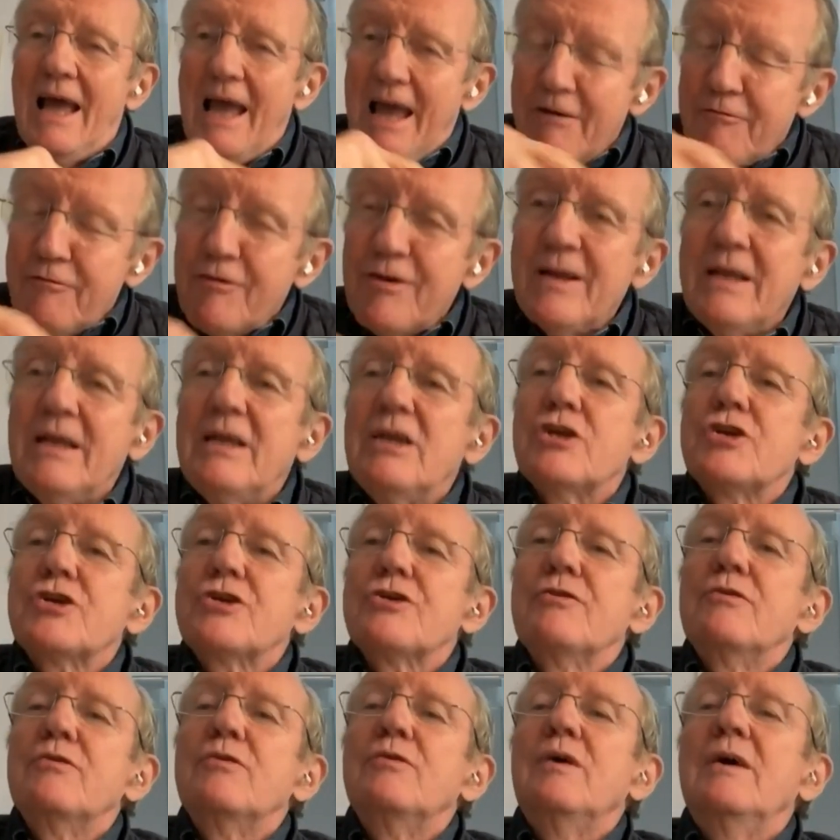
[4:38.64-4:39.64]
every
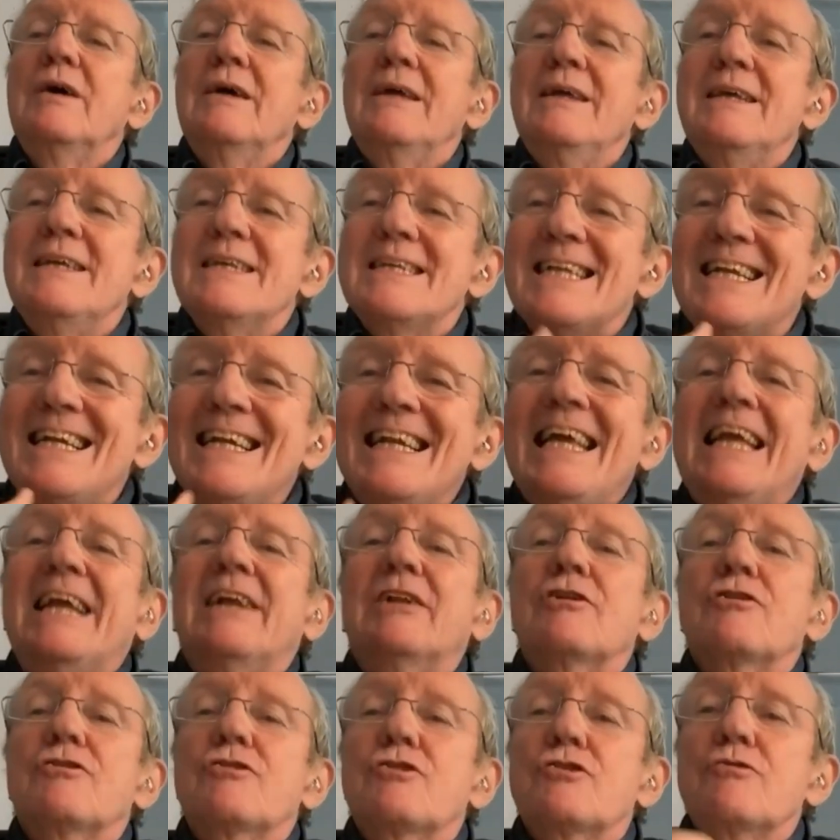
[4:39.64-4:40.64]
issue is
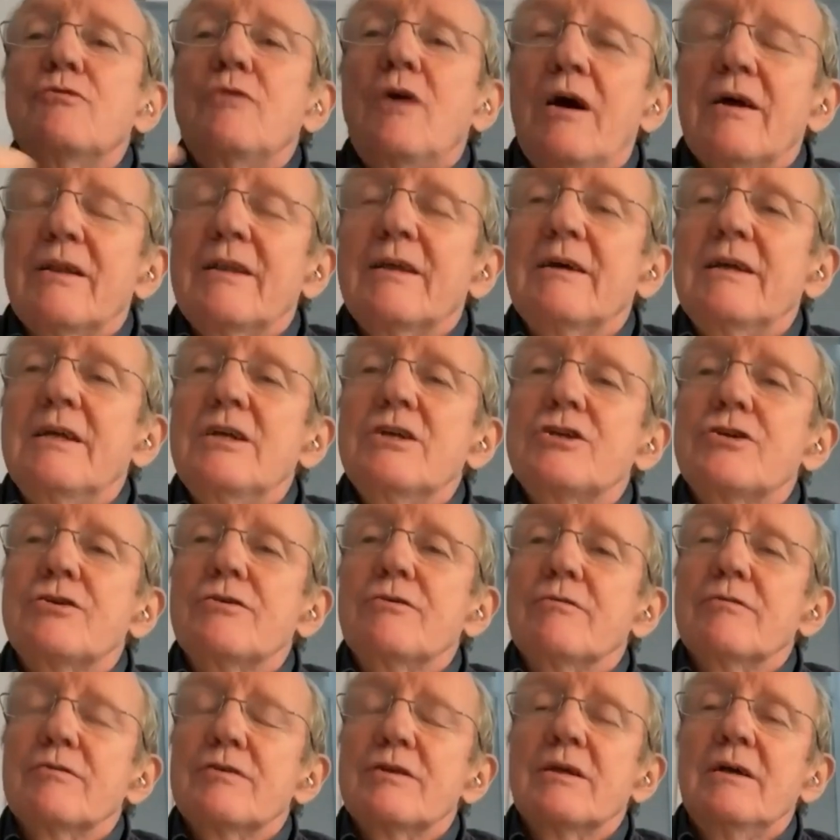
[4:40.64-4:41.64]
linked to other
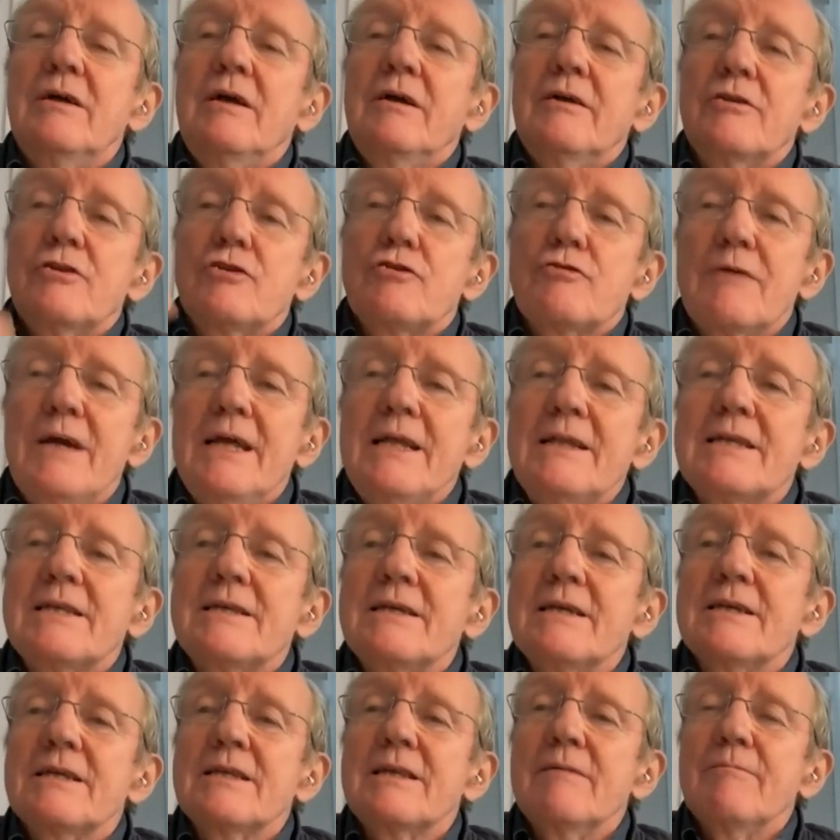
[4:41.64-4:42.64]
issues, trade
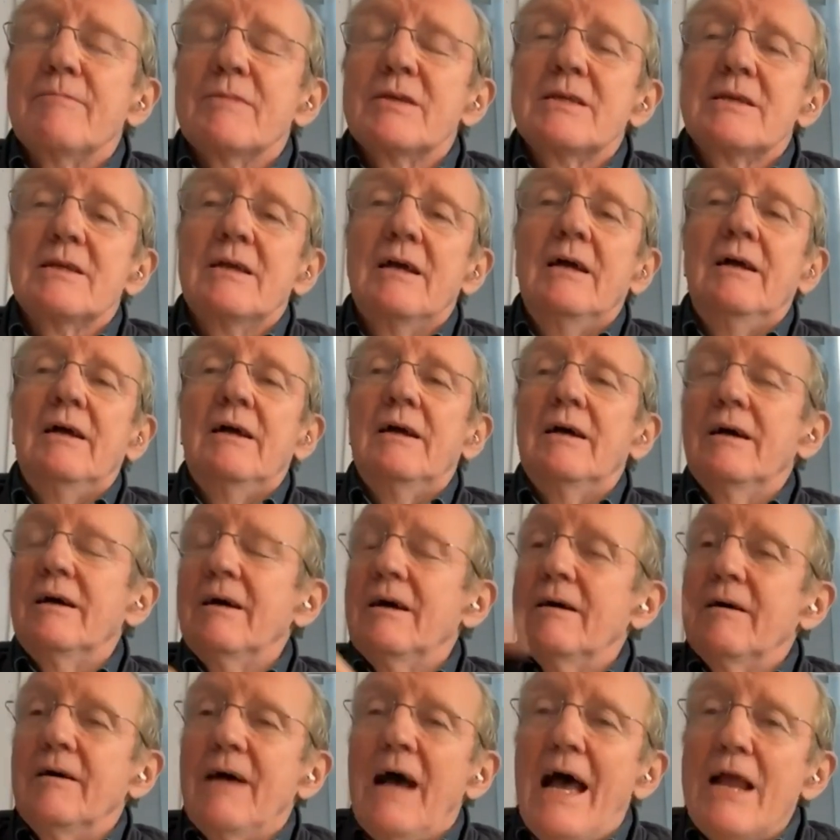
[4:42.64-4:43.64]
systems,
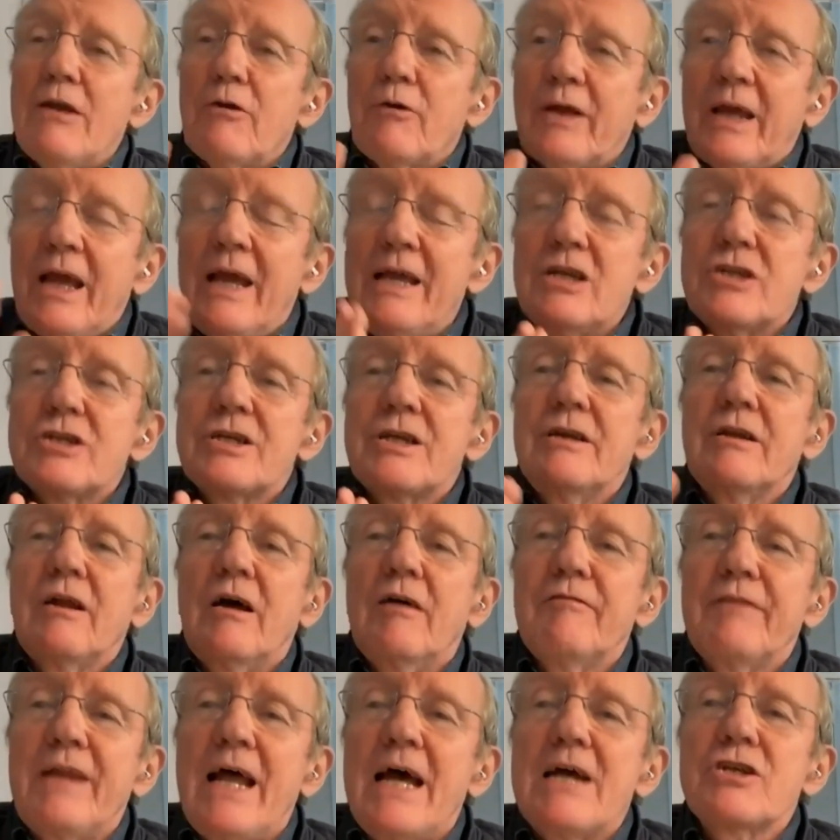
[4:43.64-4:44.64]
uh, allocation
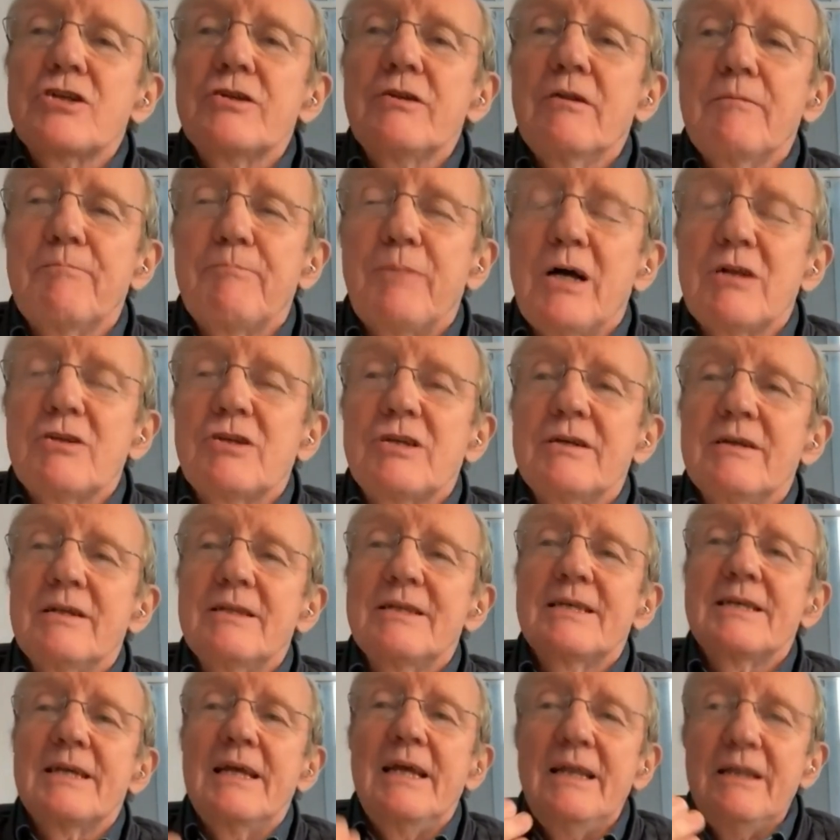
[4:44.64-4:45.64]
of national
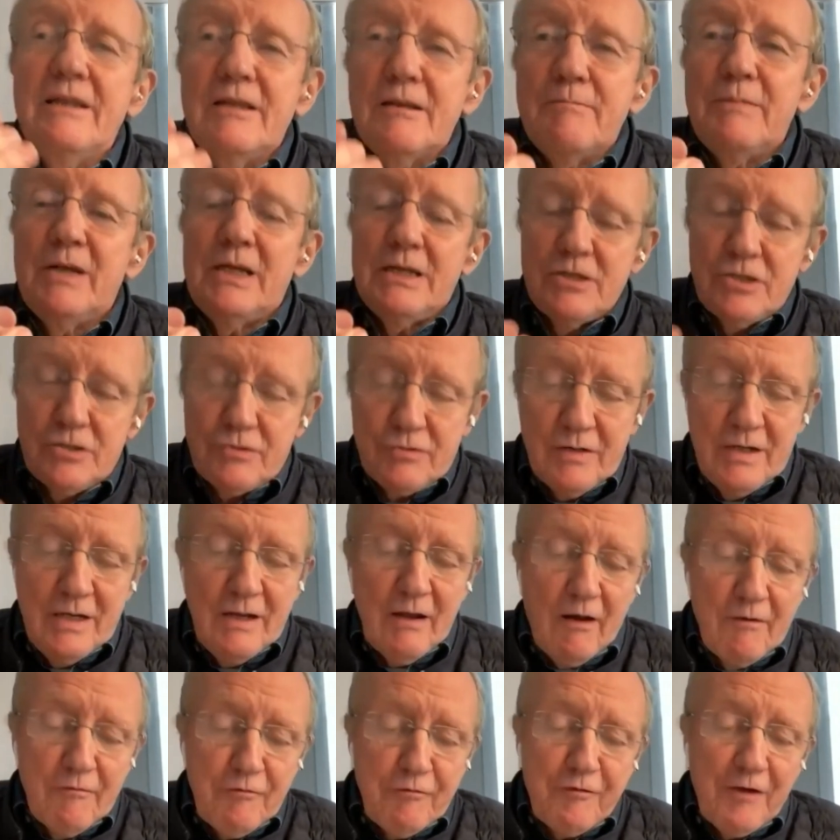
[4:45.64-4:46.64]
budgets in the
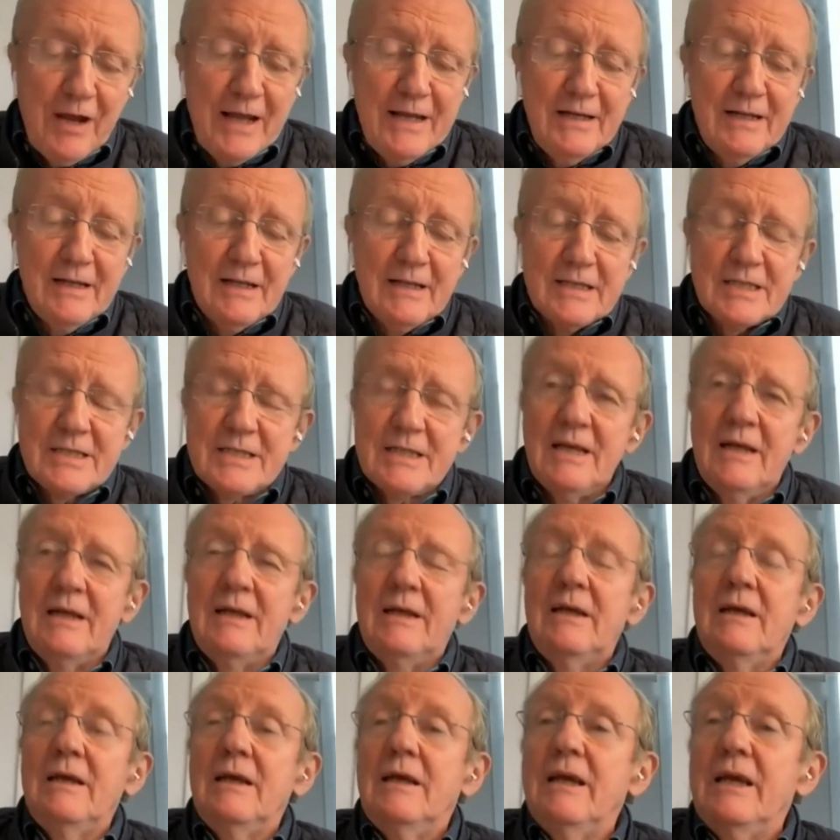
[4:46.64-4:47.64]
Ministry of Finance,
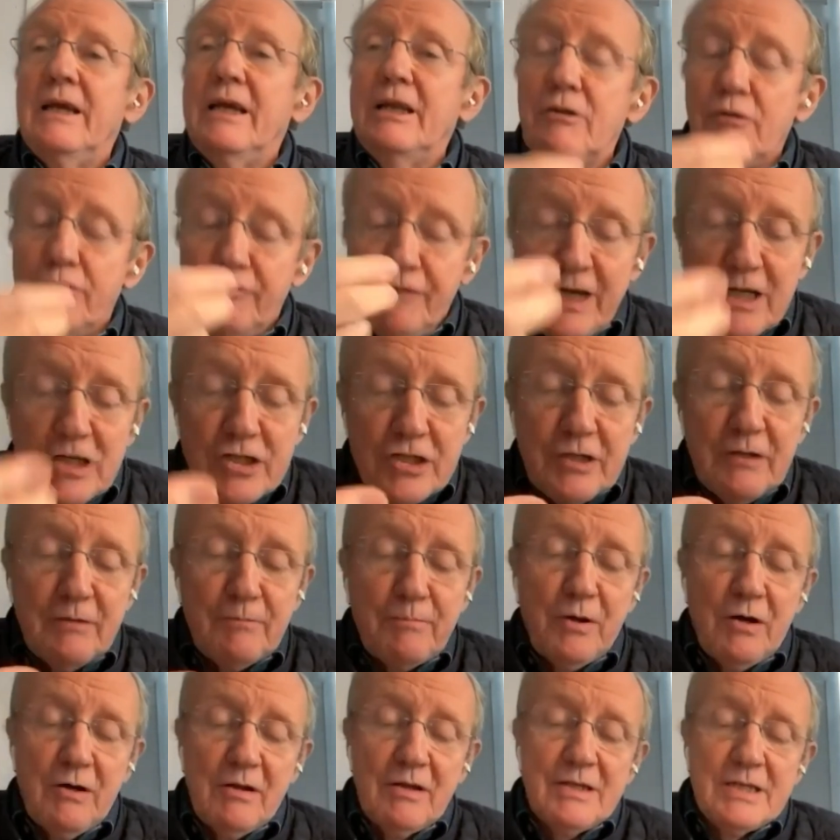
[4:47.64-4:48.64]

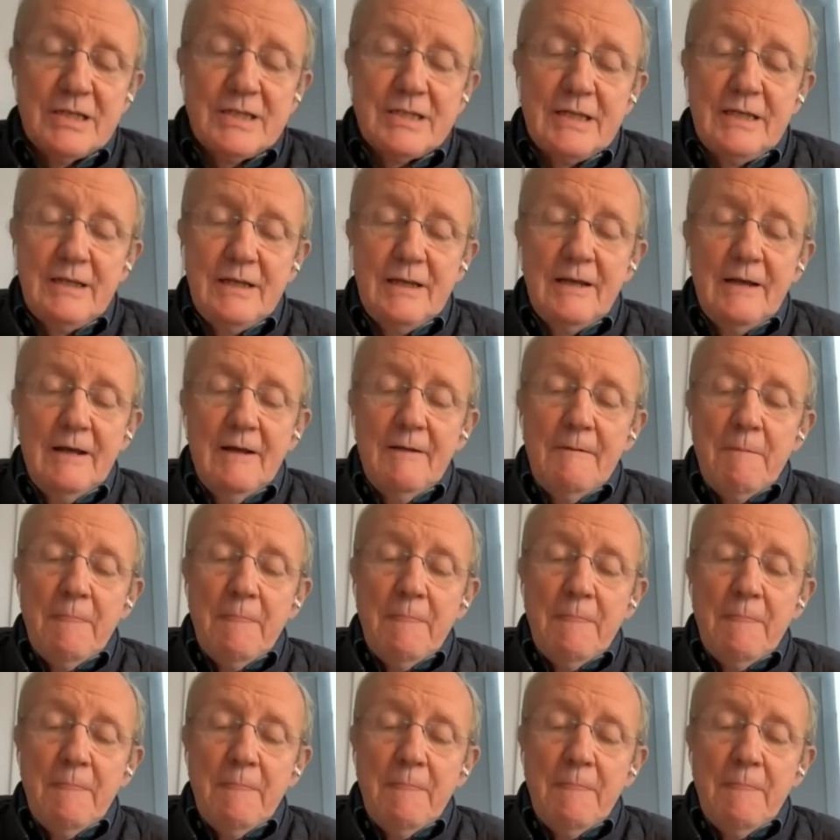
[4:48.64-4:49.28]
innovation policy,